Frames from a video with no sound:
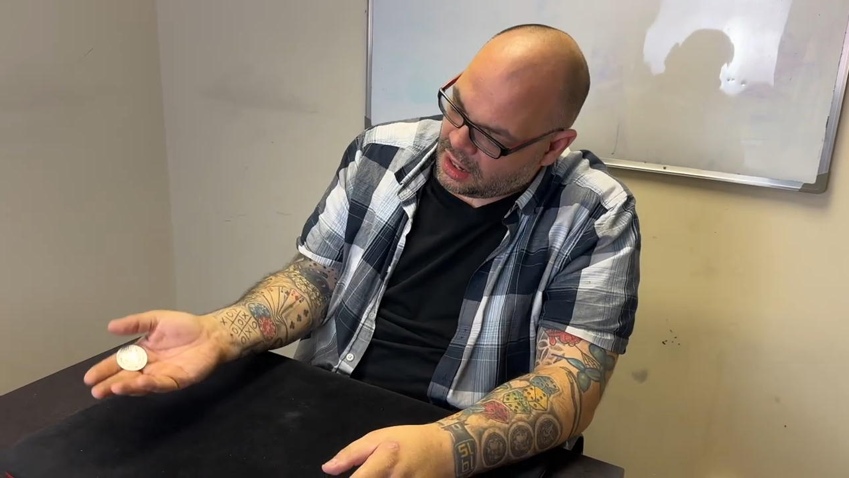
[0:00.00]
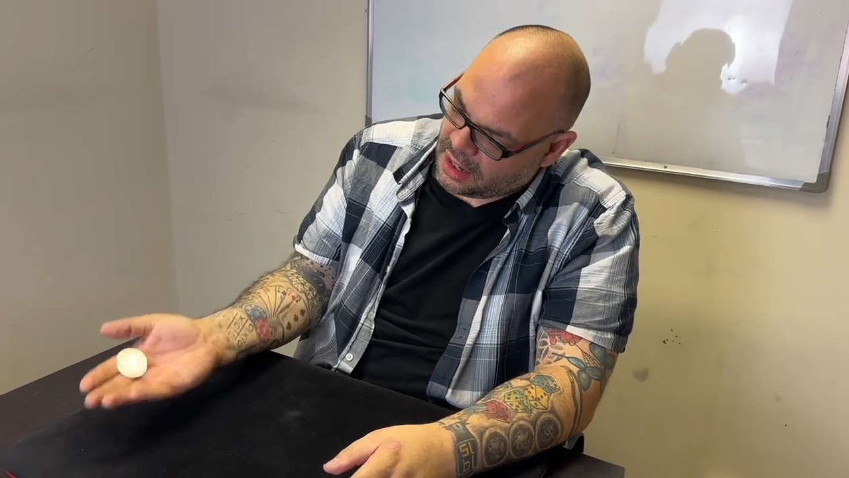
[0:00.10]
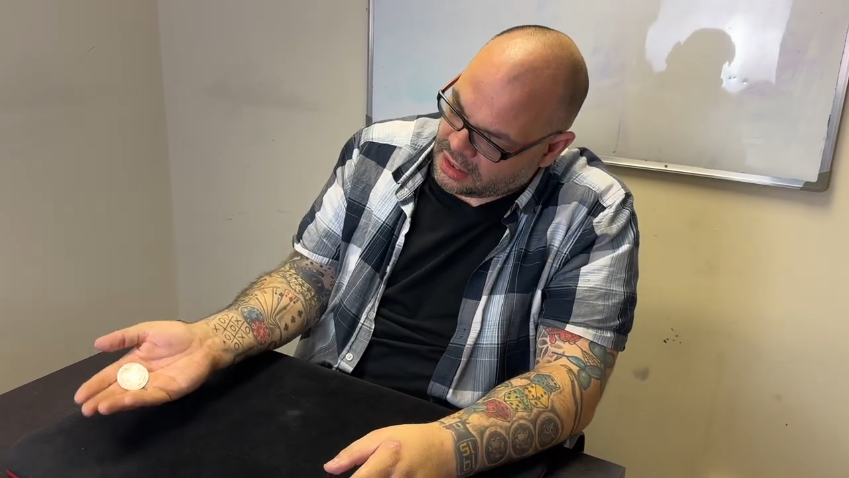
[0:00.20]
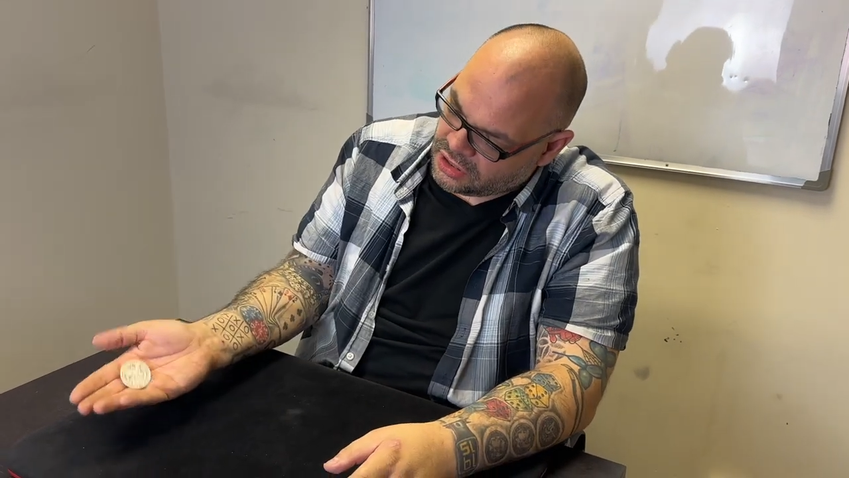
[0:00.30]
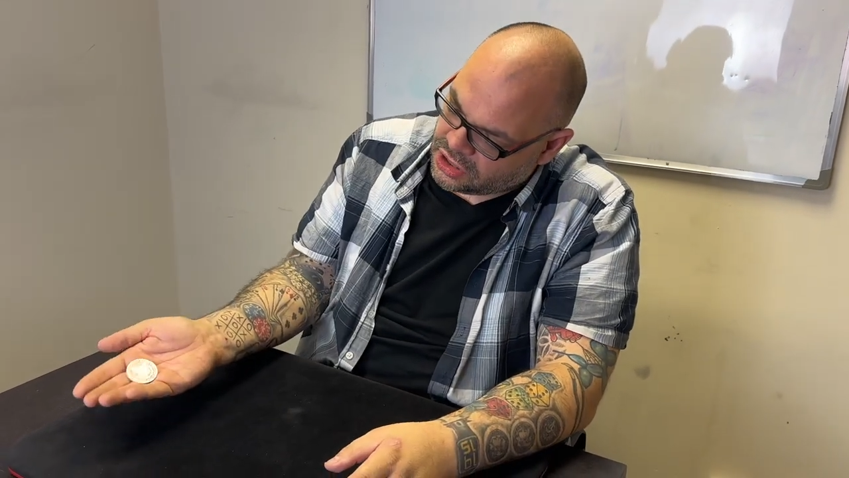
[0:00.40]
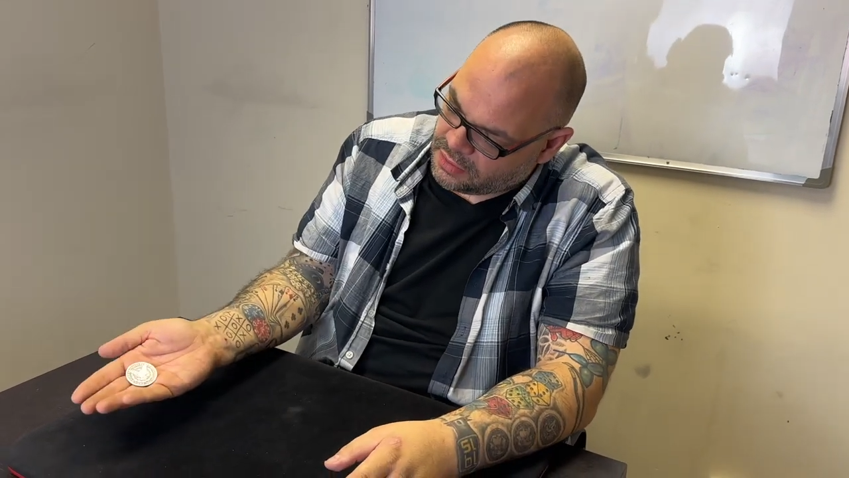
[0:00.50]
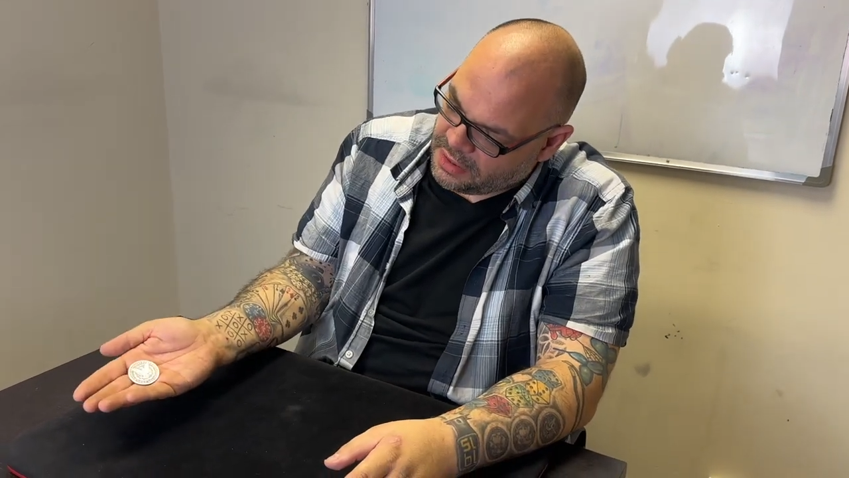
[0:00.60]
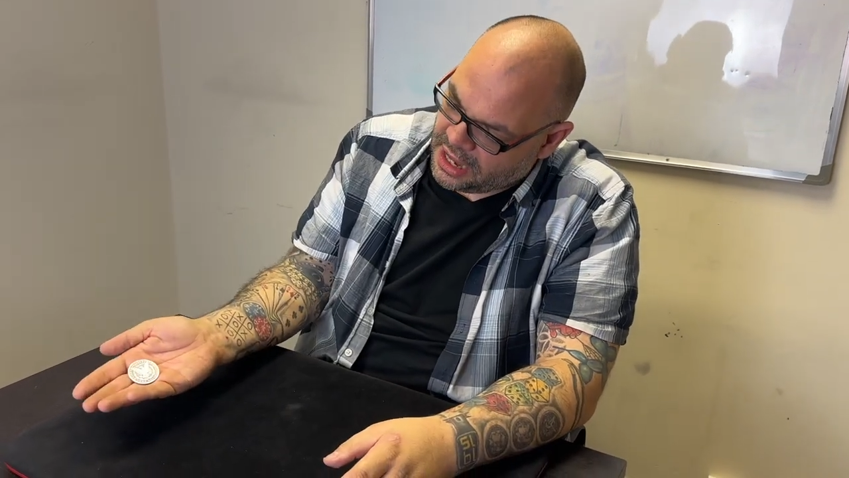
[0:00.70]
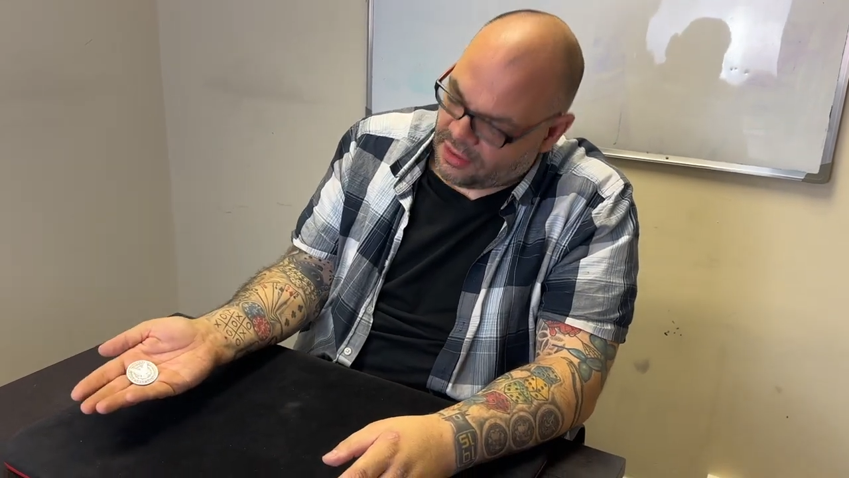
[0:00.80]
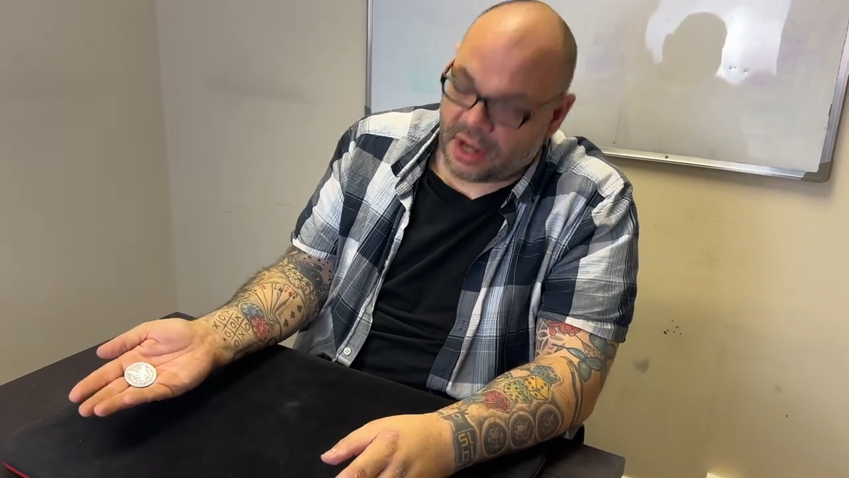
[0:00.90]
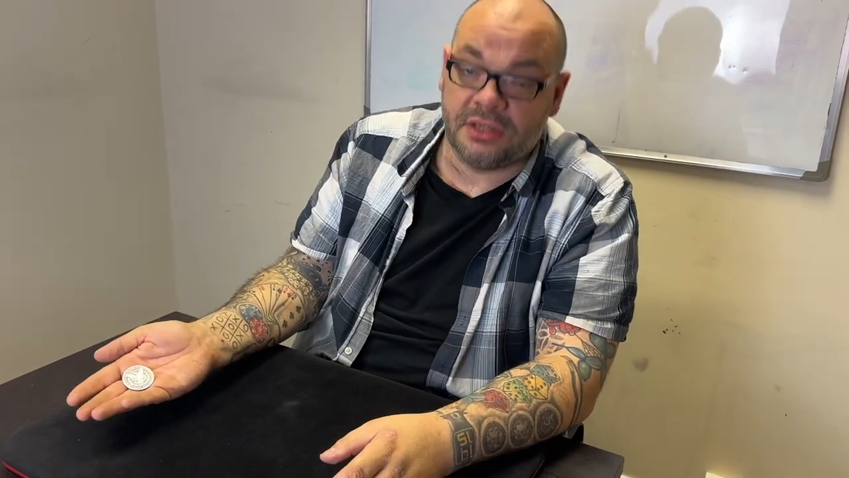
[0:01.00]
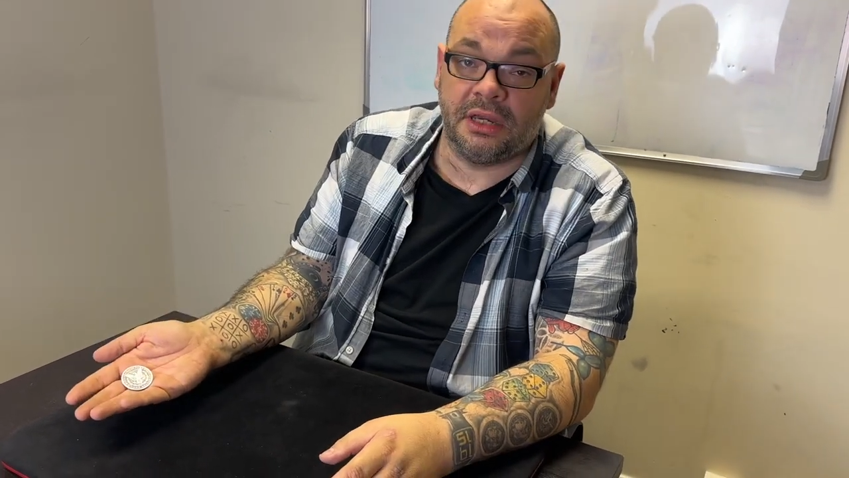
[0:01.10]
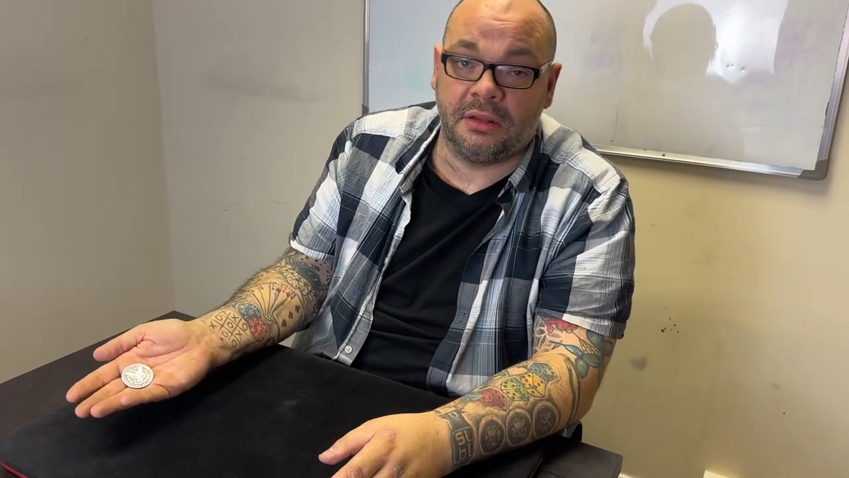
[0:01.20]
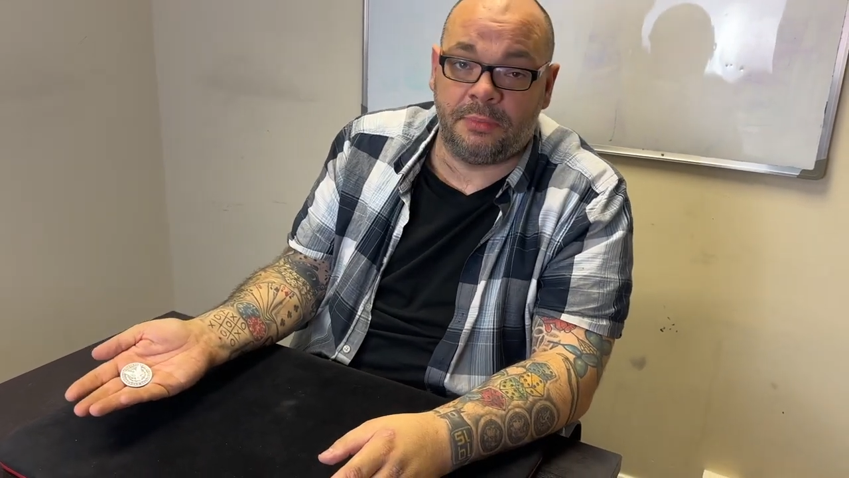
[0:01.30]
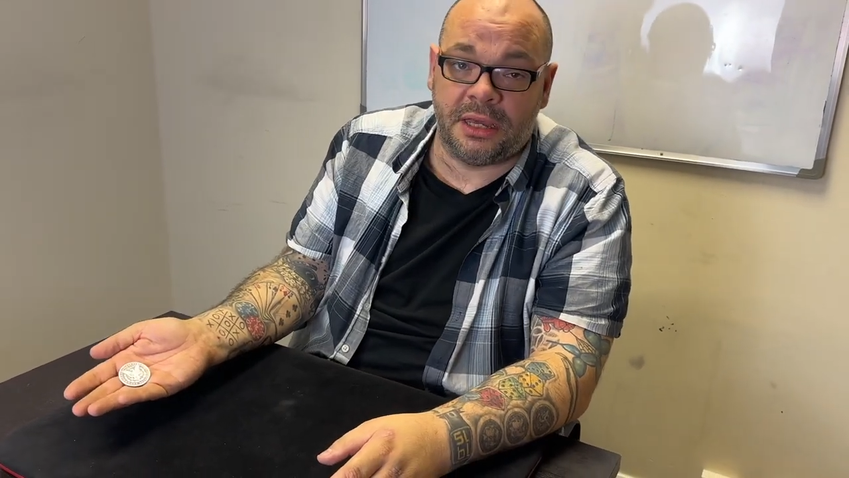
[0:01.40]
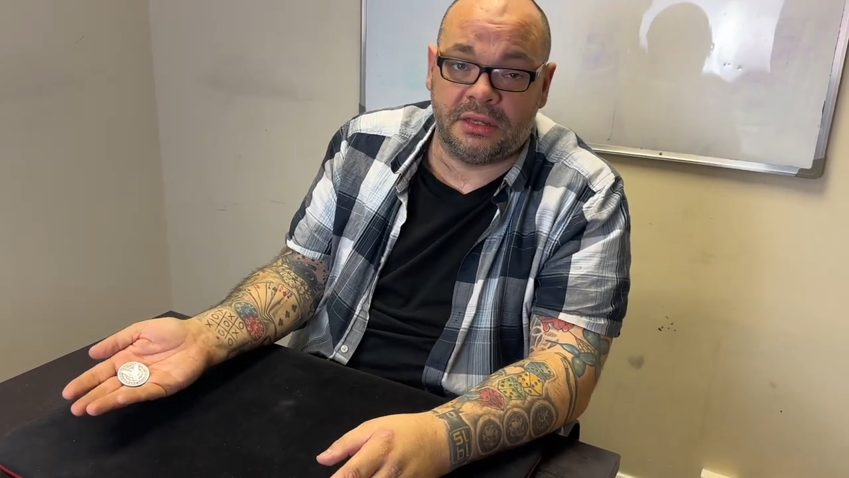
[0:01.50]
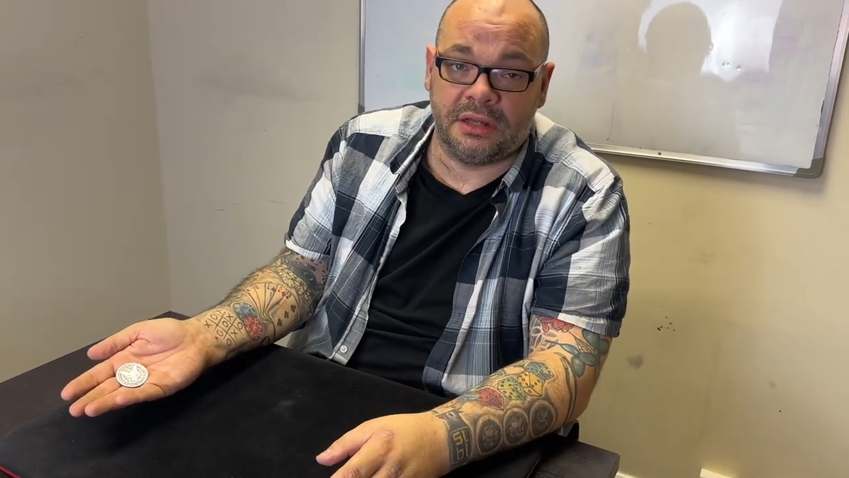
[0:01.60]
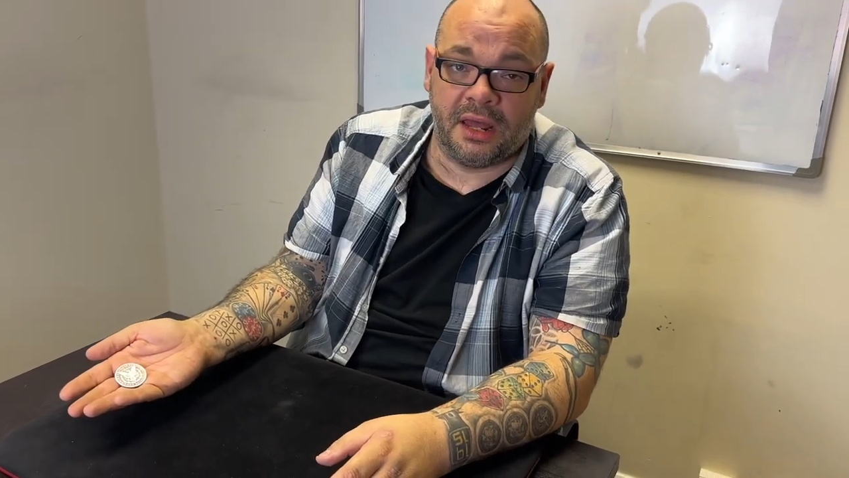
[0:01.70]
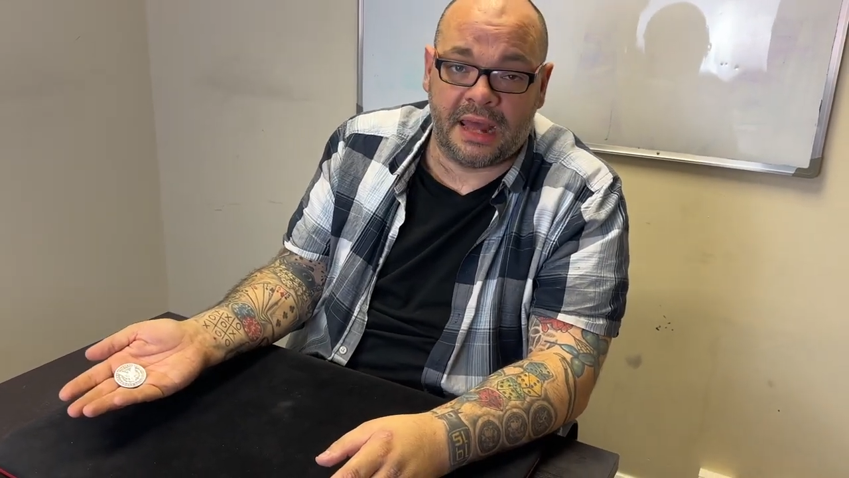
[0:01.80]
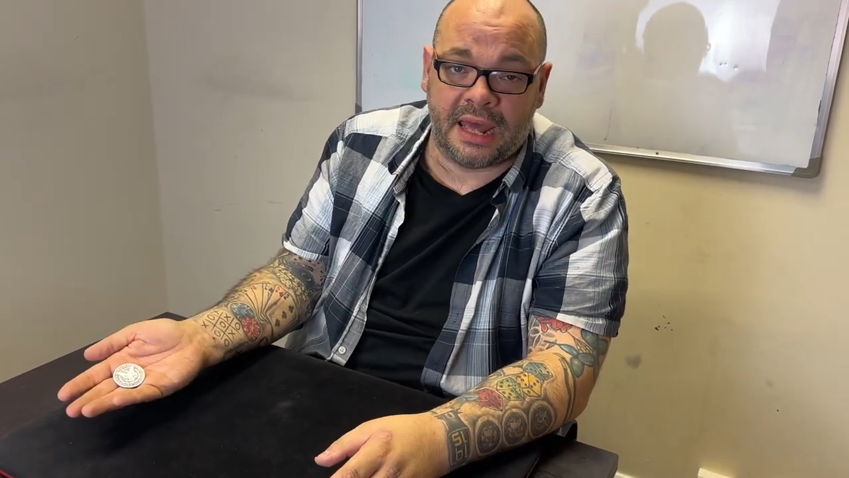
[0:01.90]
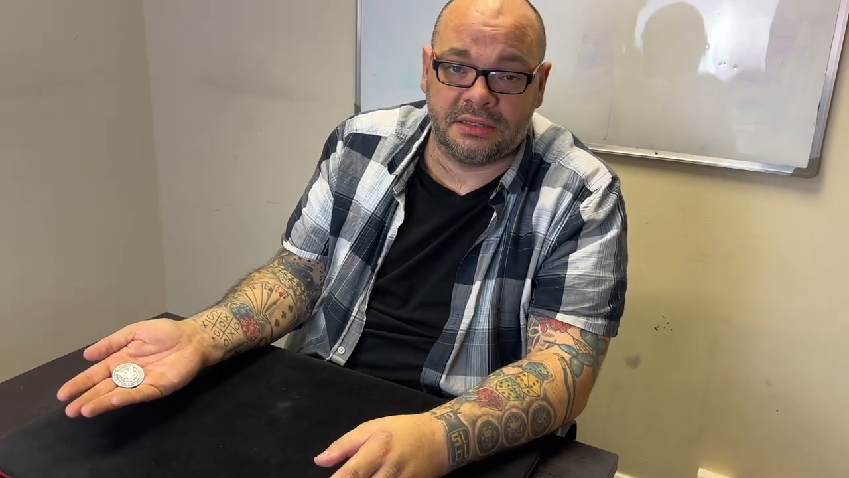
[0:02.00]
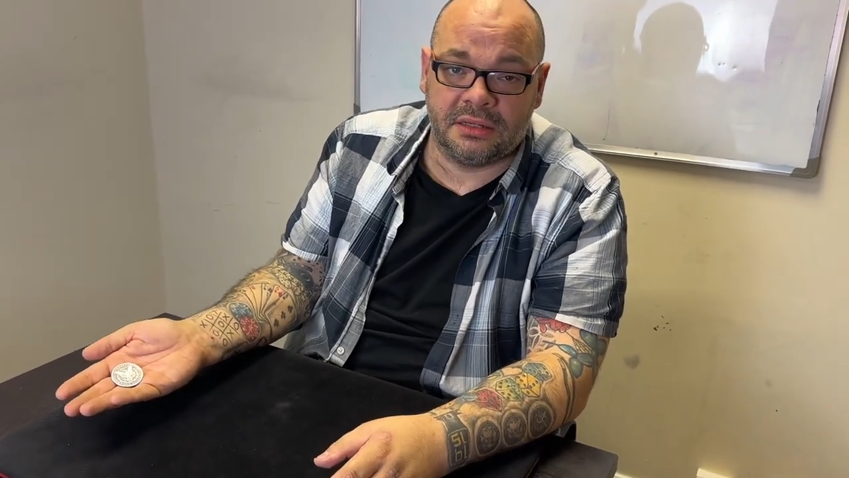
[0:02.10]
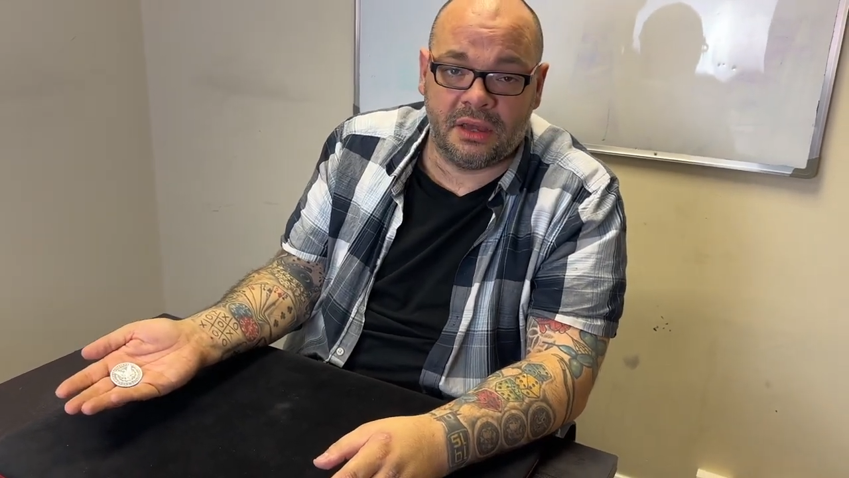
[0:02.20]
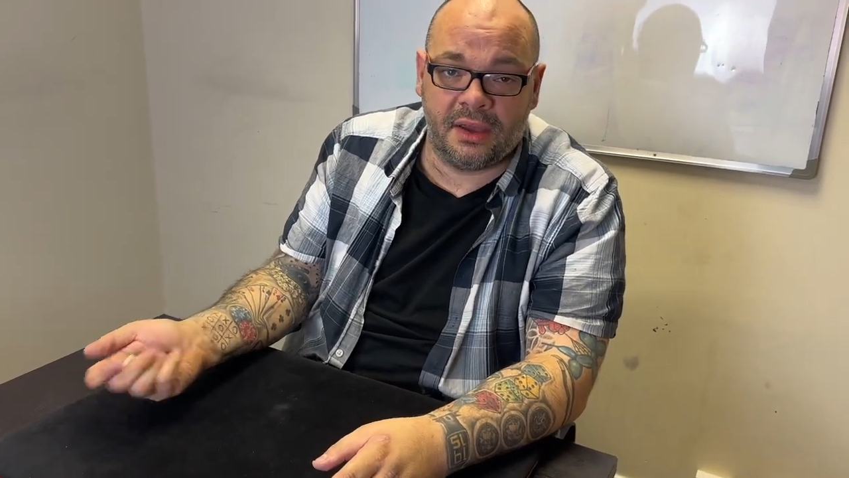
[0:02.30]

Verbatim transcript: and you just appear it as it appears like that.